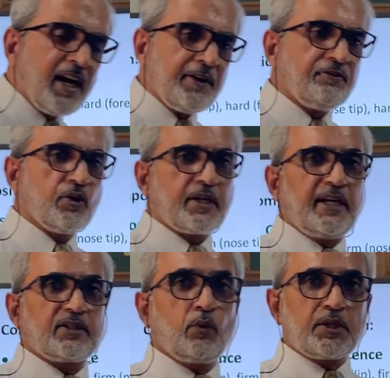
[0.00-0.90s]
I
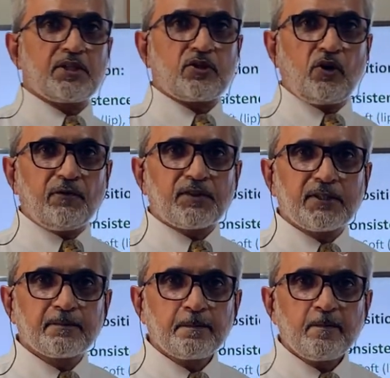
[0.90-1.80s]
forget what is soft,
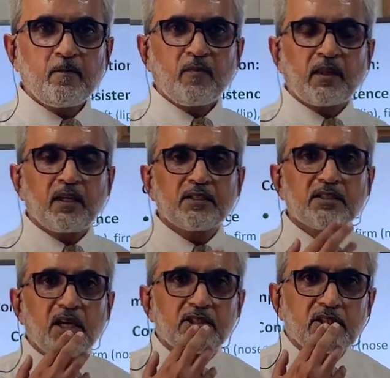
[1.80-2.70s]

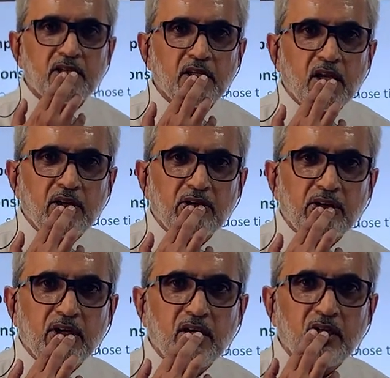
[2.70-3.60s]
touch
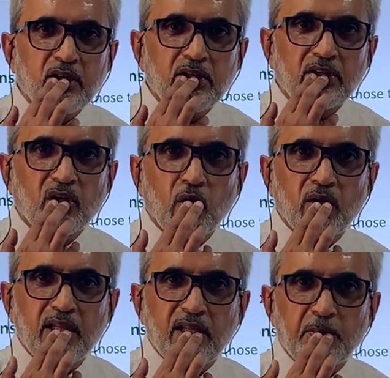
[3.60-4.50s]
your
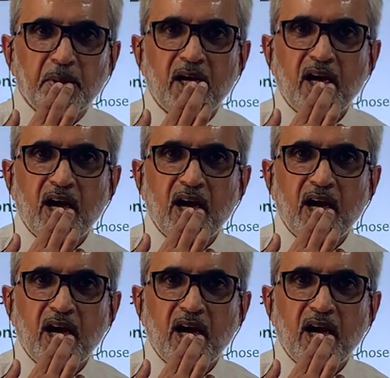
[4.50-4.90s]
whole lip.